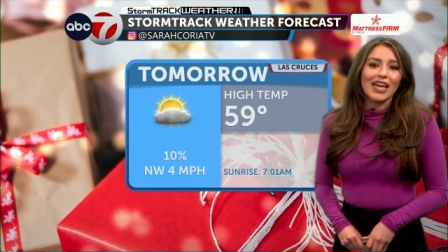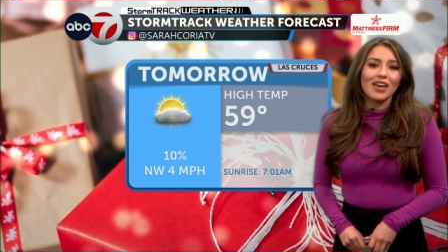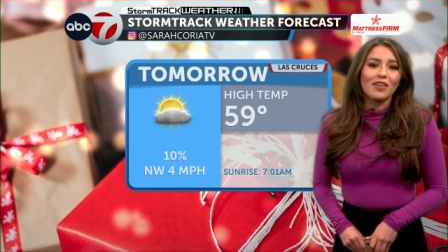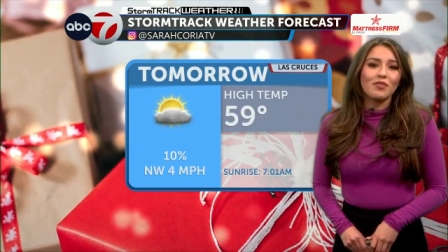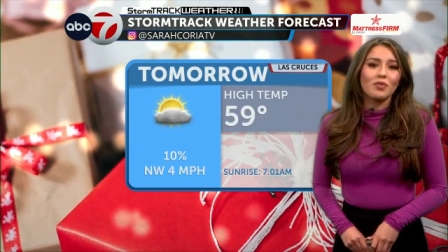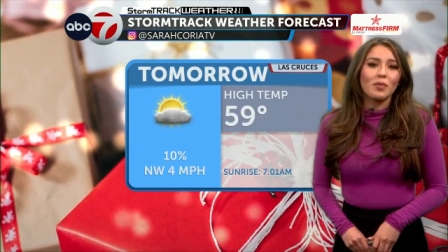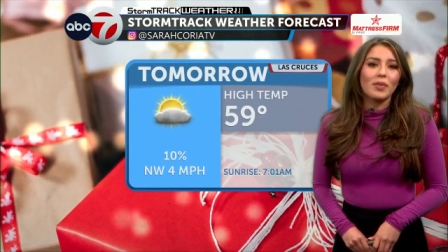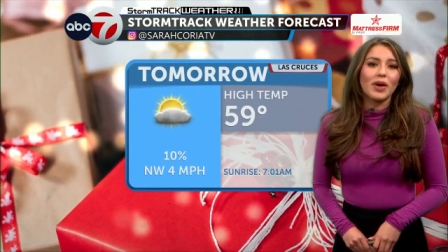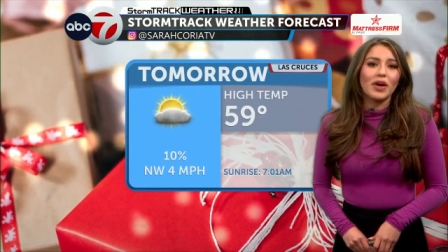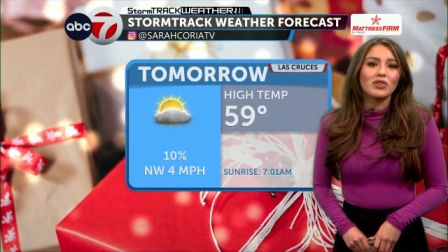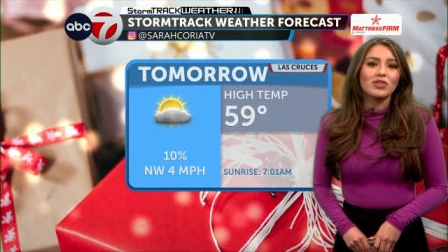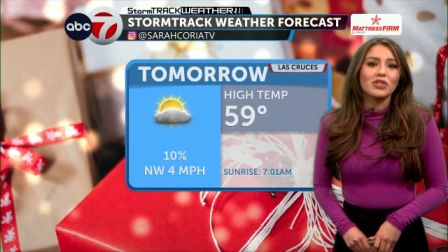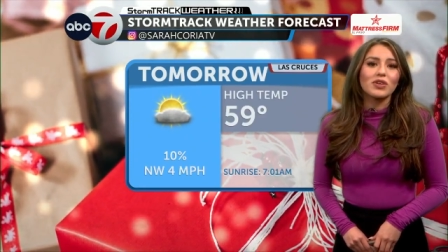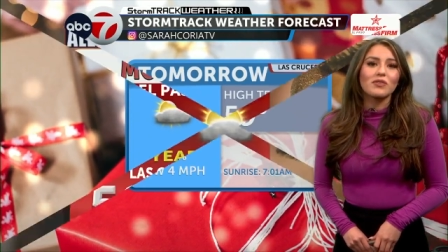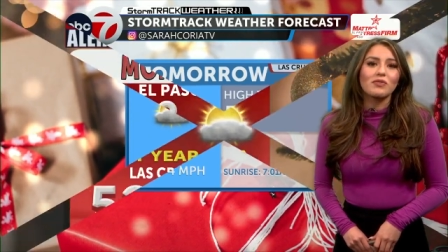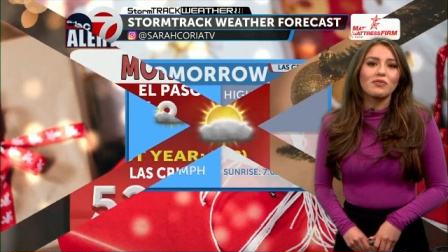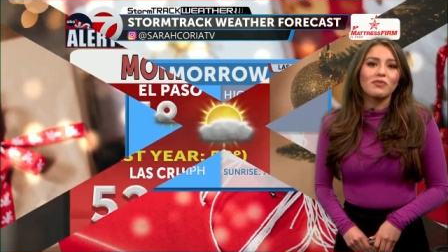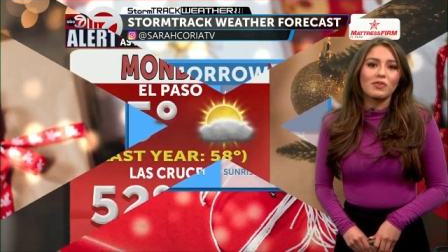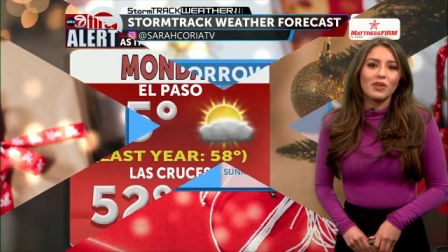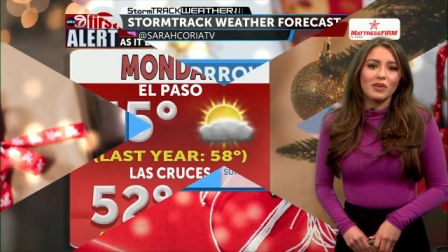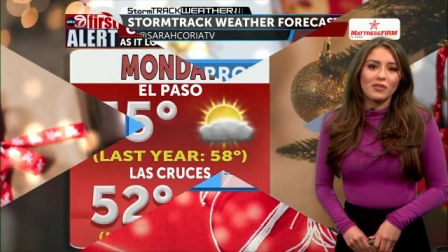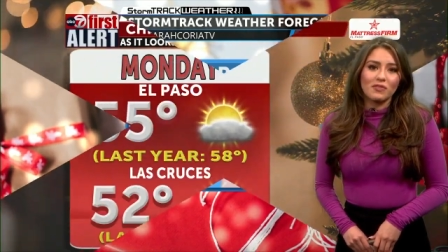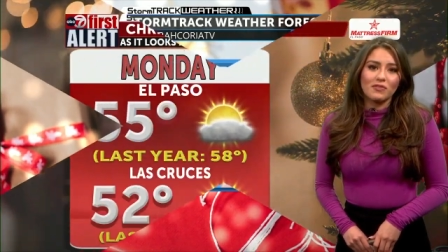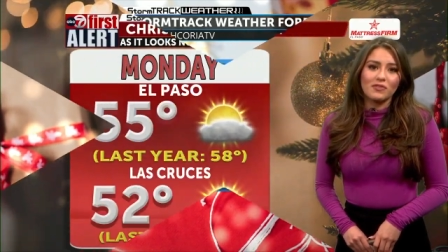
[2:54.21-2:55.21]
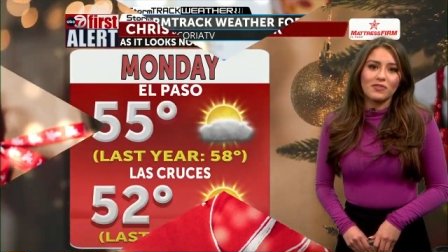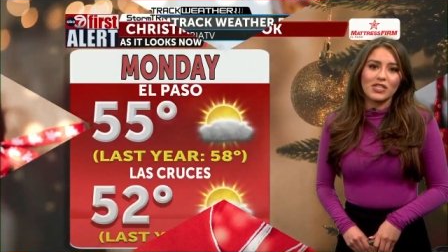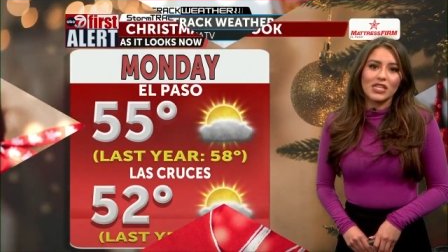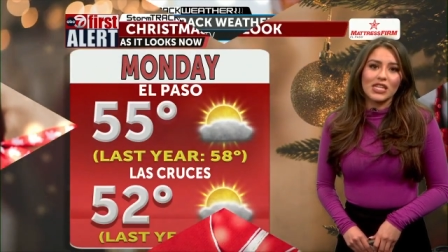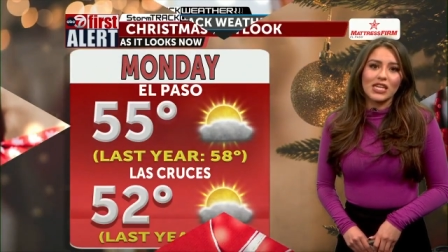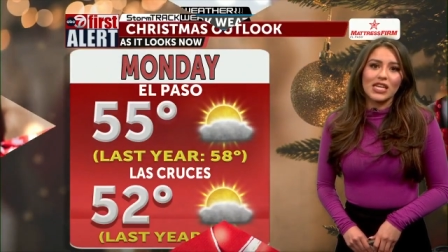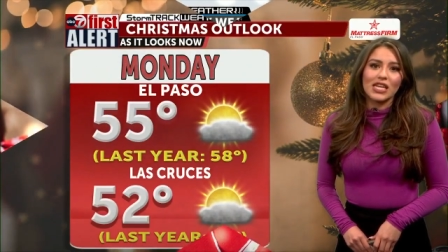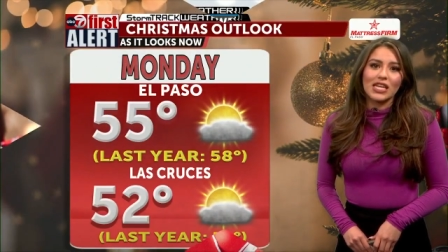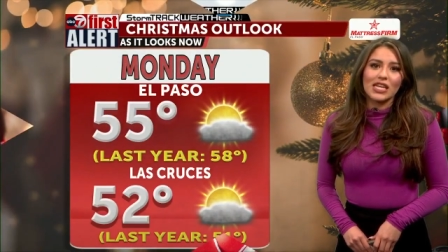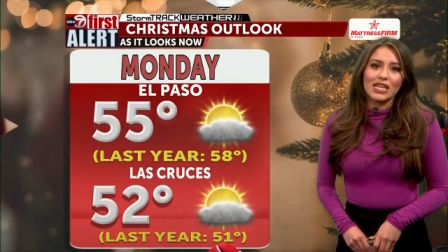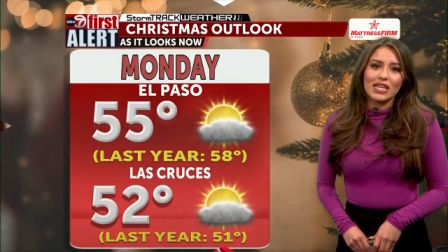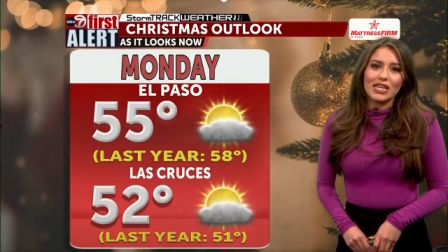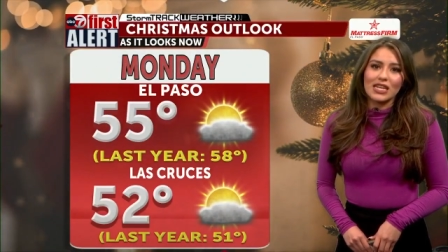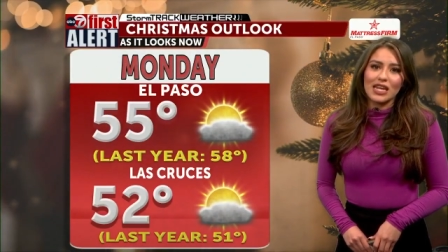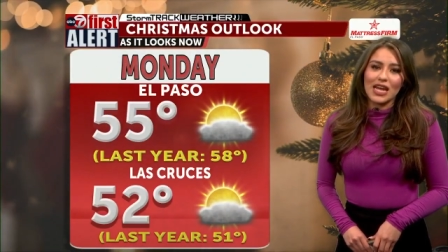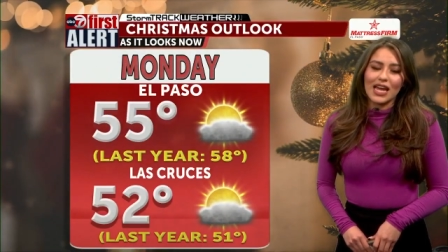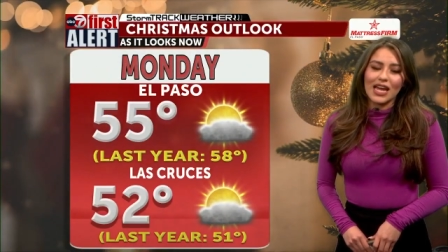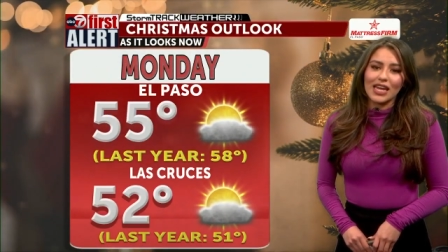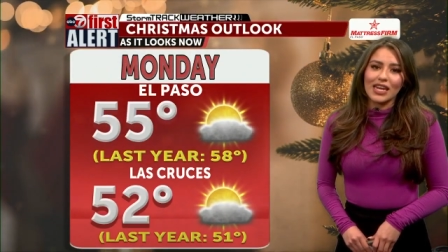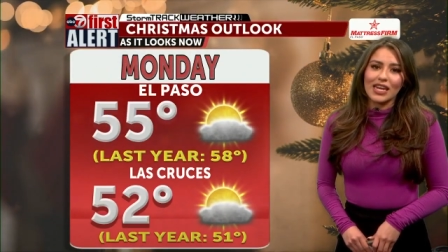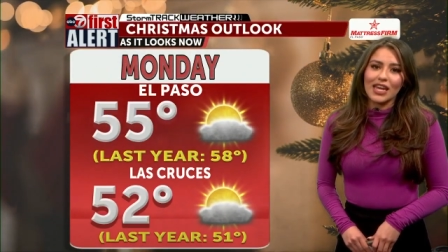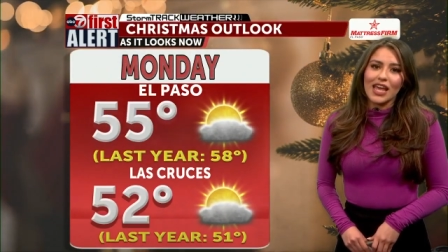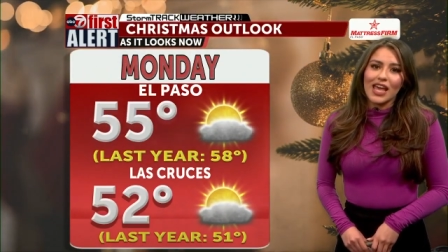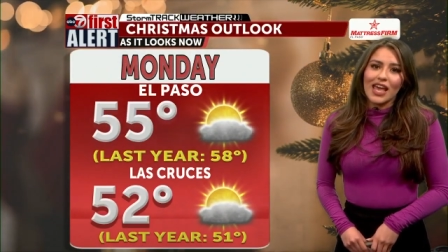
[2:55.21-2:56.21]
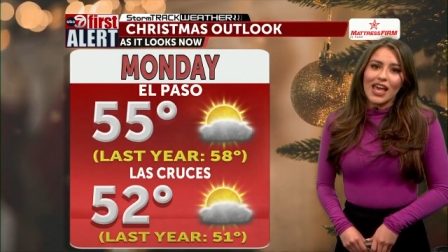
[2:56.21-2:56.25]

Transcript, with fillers: of about about 59.